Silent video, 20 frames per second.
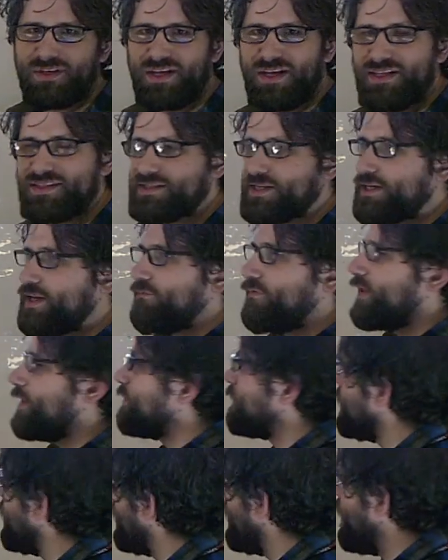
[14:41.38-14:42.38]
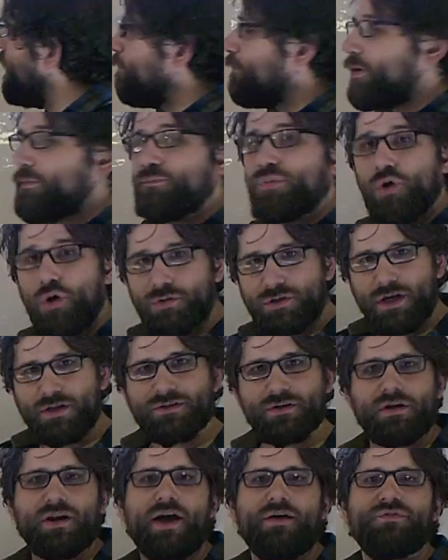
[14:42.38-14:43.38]
insignificant, but protons
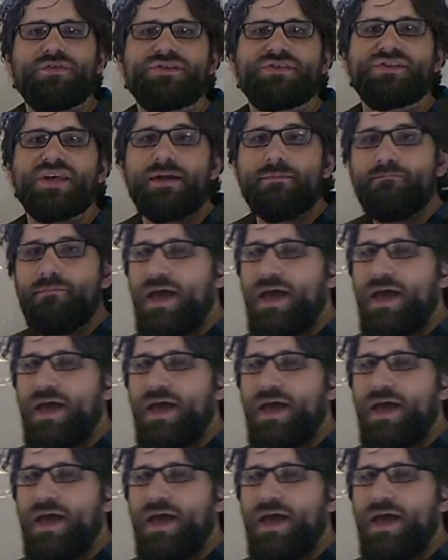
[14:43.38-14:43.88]
are going to have the same